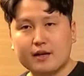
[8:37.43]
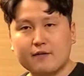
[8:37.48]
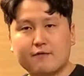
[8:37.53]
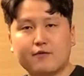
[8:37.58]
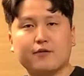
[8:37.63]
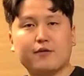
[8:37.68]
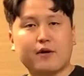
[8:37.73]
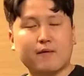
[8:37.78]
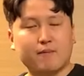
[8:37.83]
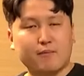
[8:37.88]
if
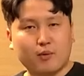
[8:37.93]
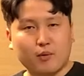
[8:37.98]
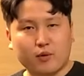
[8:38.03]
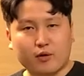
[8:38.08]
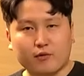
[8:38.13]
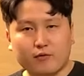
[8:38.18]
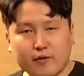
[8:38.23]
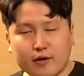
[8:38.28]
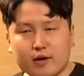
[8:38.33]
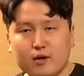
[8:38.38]
you get
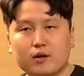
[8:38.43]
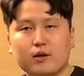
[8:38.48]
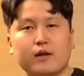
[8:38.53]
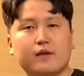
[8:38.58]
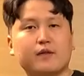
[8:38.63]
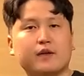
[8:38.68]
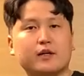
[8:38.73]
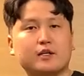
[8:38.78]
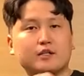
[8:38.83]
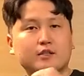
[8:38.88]
bored of ale,
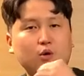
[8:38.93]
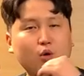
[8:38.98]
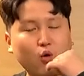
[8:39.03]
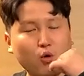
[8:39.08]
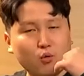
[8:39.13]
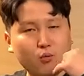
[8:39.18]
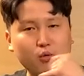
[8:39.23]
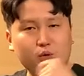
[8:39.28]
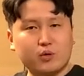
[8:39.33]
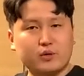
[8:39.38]
and there's a
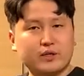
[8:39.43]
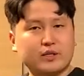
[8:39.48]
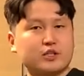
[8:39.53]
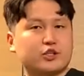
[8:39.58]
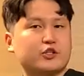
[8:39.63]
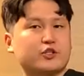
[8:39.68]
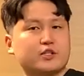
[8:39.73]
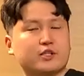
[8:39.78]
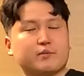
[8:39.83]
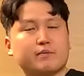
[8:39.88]
whole more
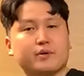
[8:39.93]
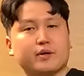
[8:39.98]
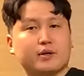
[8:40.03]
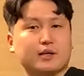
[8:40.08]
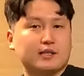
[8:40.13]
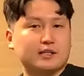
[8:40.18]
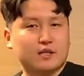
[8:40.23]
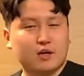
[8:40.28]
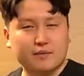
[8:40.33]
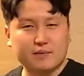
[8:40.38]
interesting beer
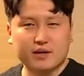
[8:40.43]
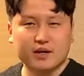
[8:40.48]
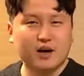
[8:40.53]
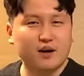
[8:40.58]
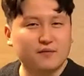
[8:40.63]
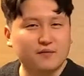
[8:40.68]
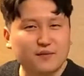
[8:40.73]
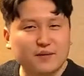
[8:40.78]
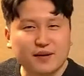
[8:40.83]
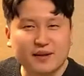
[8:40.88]
that's coming
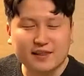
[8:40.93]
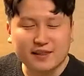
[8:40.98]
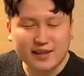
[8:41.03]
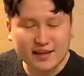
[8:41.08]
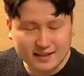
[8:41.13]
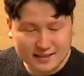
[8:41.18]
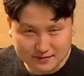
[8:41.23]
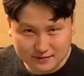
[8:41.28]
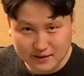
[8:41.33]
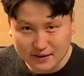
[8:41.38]
up in
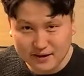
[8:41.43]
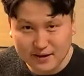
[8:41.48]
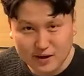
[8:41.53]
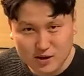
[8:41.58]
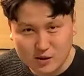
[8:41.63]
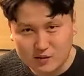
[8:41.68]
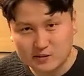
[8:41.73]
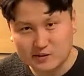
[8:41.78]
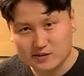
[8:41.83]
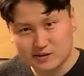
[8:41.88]
next
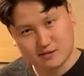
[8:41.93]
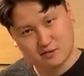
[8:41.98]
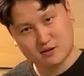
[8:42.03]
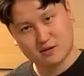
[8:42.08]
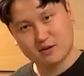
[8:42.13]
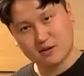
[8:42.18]
videos.